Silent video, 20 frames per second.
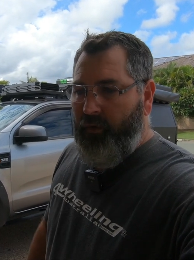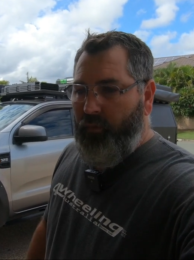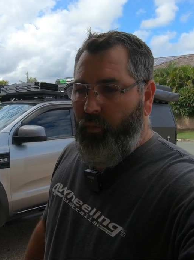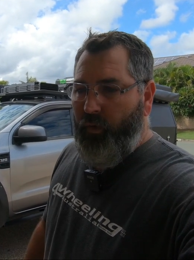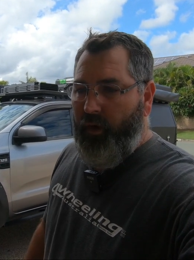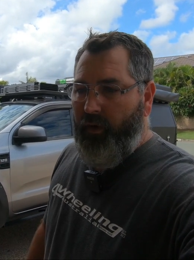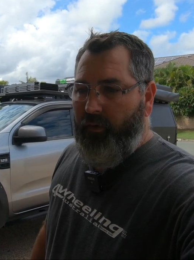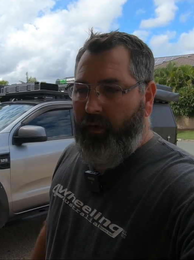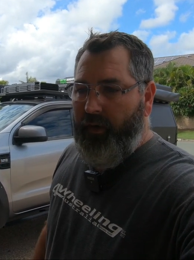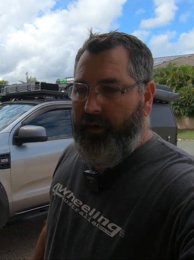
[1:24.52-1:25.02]

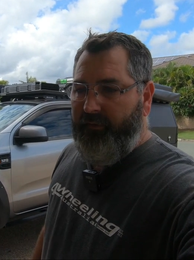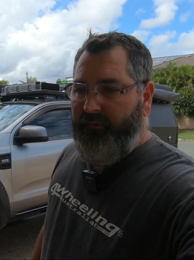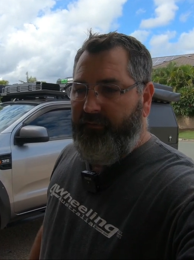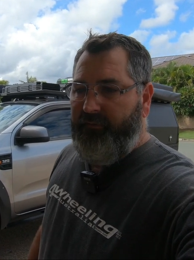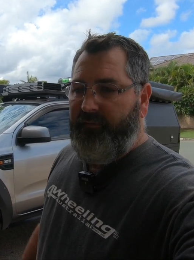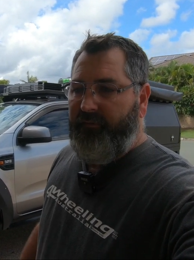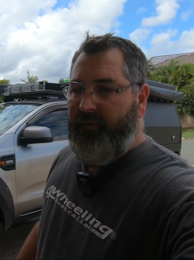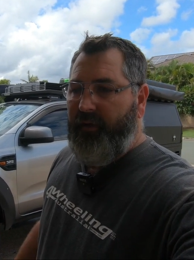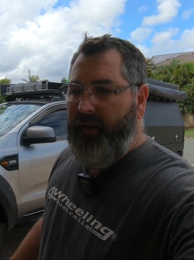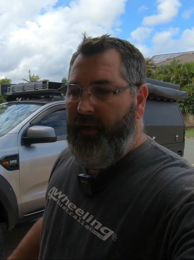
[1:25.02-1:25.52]

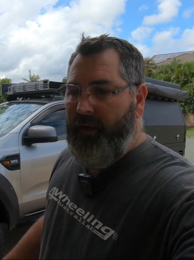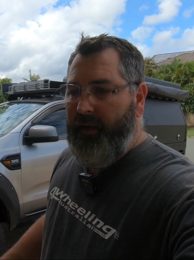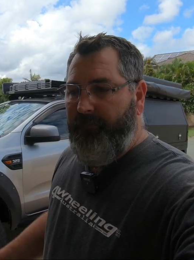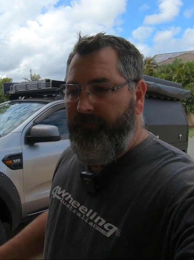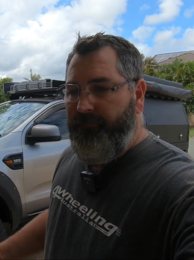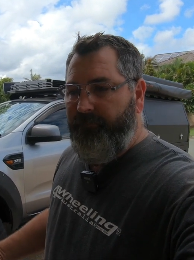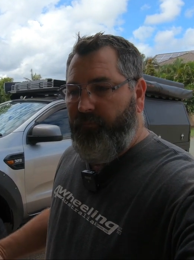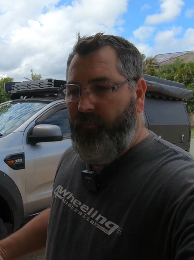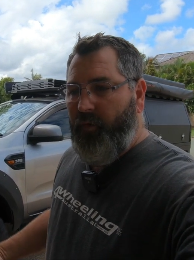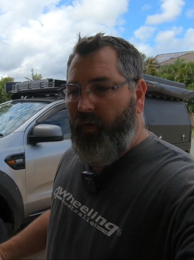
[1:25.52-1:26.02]
Whereas
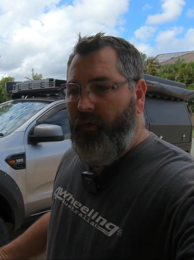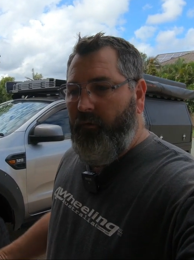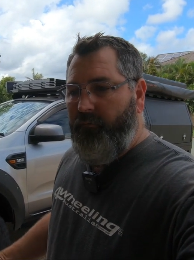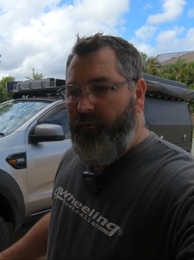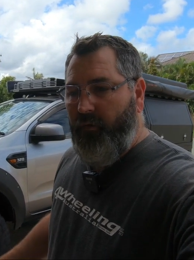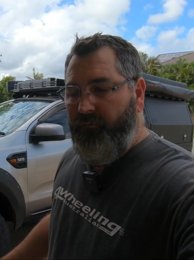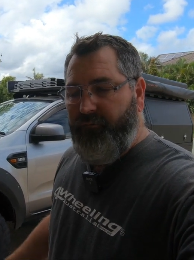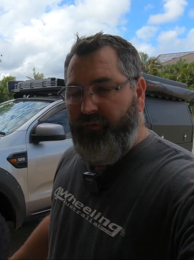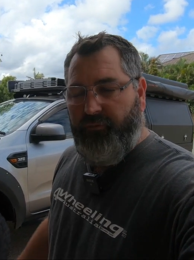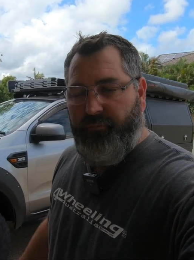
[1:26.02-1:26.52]
um, I've,
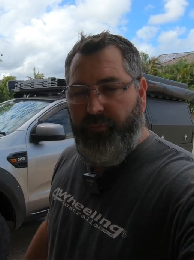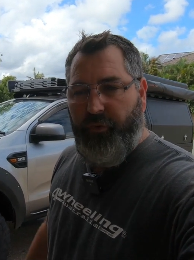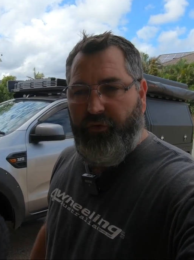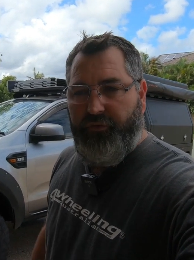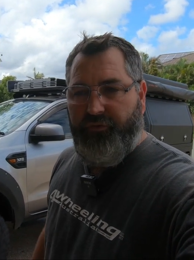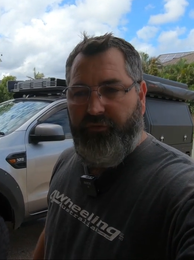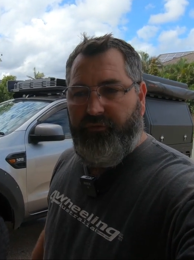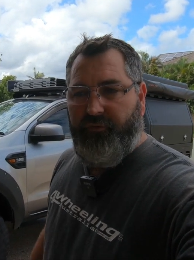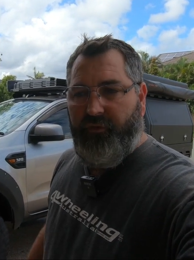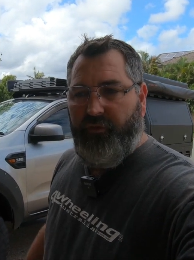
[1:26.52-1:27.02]
I've, just
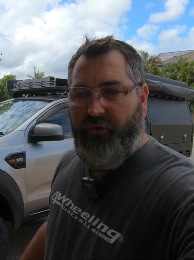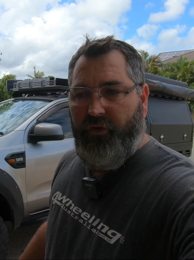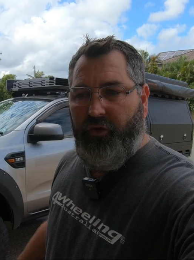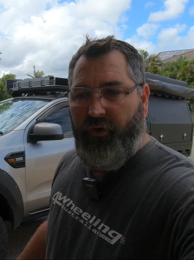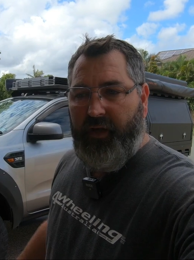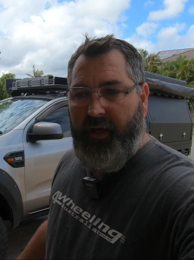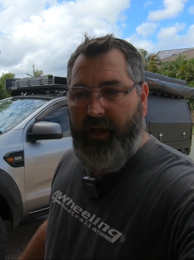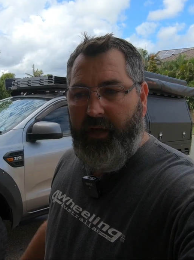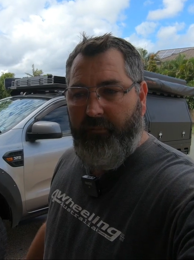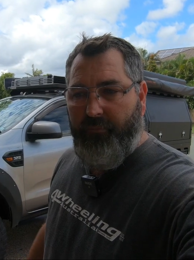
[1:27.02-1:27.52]
purchased a new
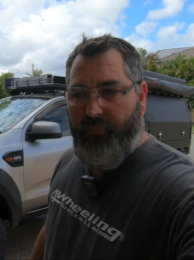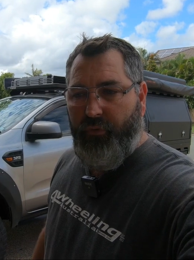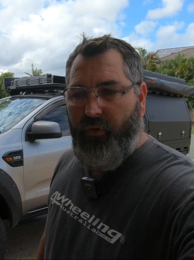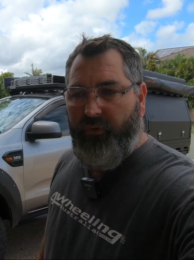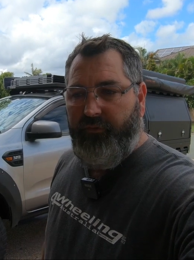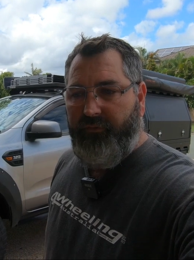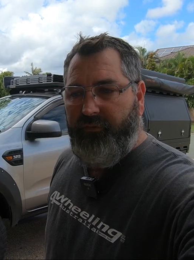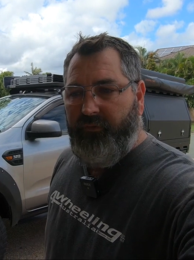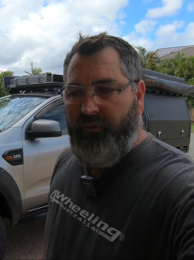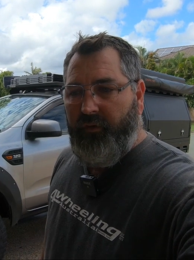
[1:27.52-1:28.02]
Camp
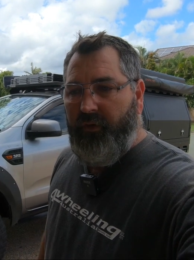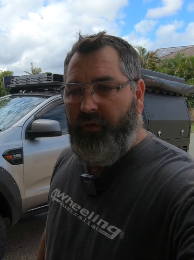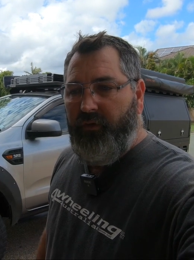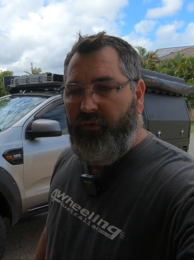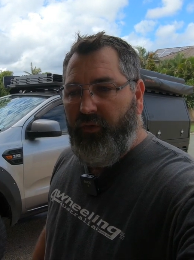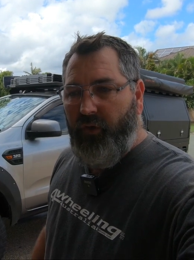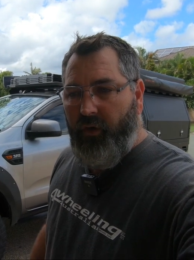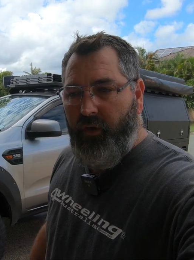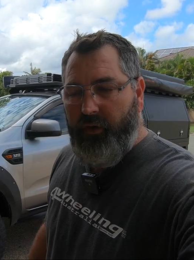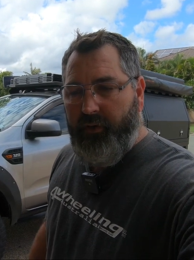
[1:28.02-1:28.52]
Boss
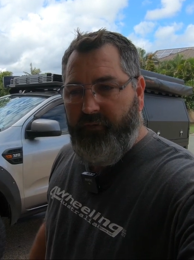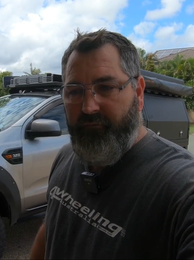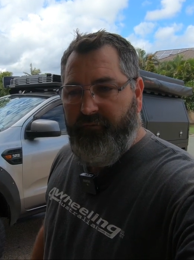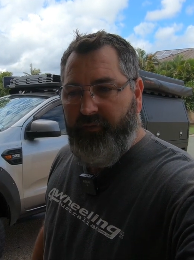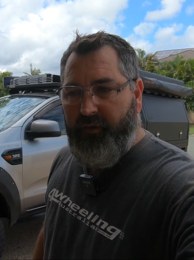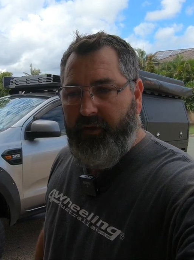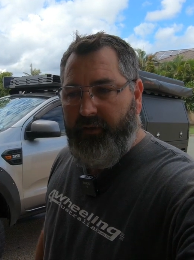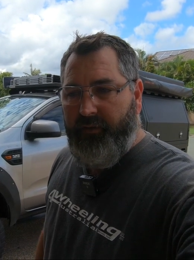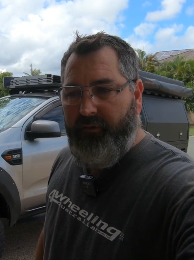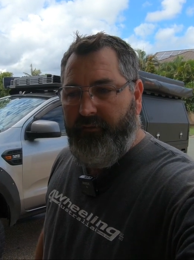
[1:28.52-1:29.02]
tyre
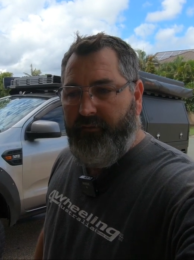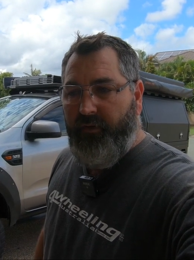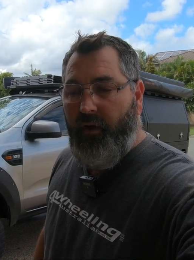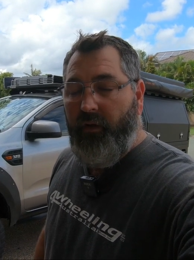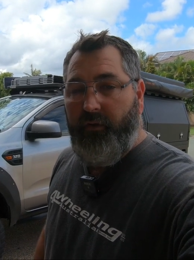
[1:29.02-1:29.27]
deflators.